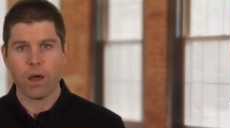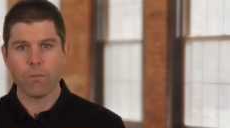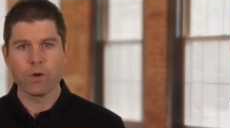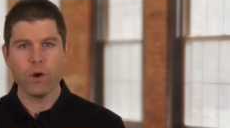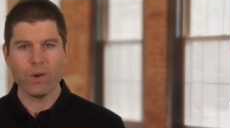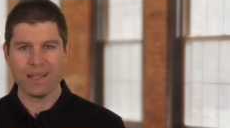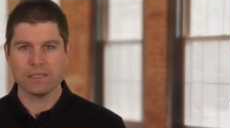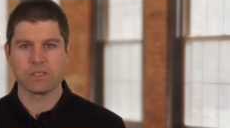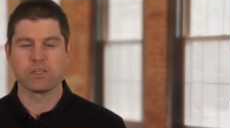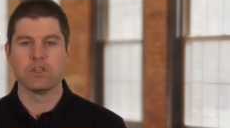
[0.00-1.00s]
We don't get
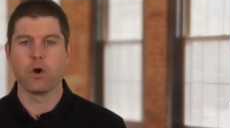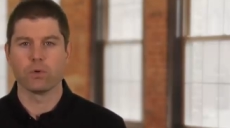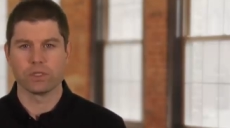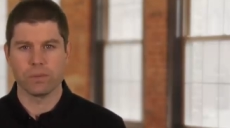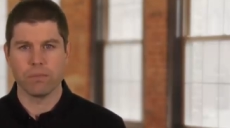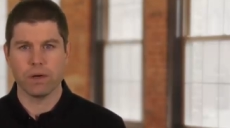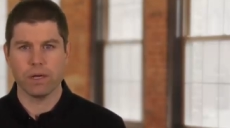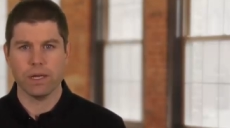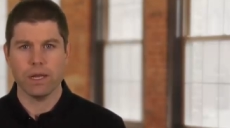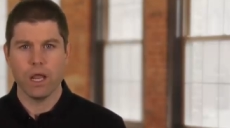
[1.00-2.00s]
to know
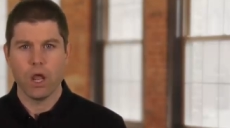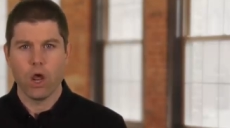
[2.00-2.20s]
somebody